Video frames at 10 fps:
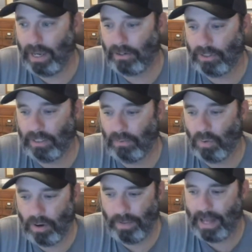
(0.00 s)
actually
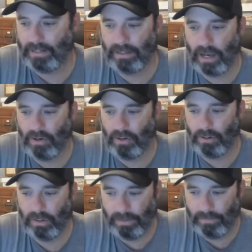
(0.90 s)
won a batting
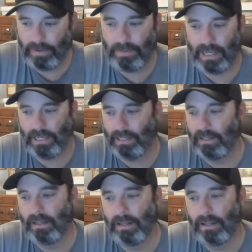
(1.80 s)
title, an MVP.